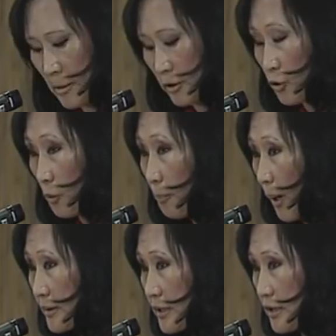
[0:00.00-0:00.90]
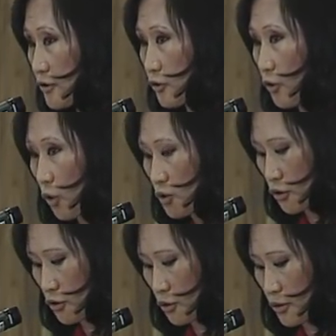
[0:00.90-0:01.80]
No party should also
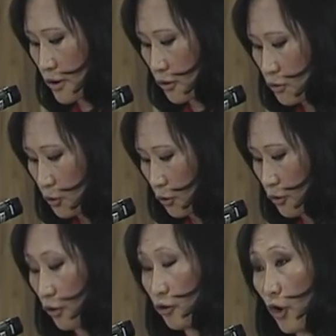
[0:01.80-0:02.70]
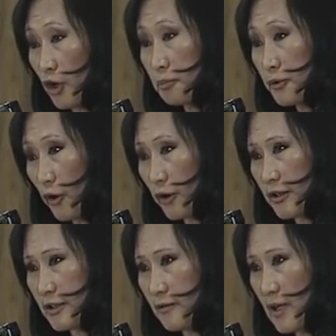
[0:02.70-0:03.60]
use the throne or royal
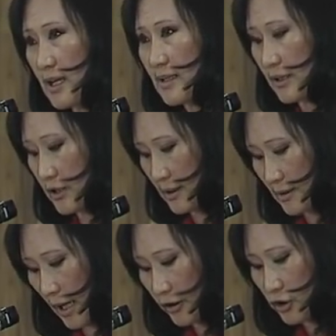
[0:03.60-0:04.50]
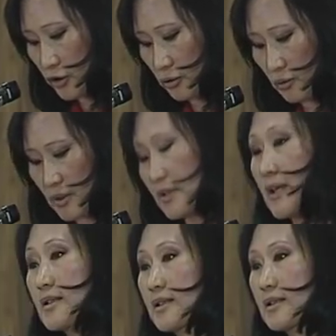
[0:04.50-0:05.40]
prerogative, such as Lankidu
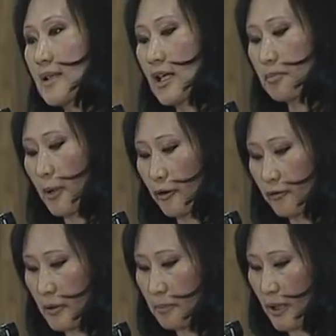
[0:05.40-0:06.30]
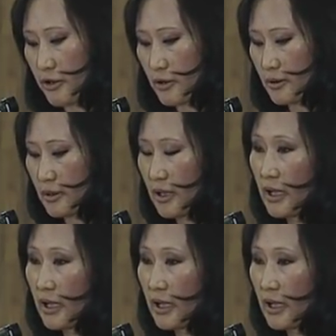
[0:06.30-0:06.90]
census, as part of their pledges.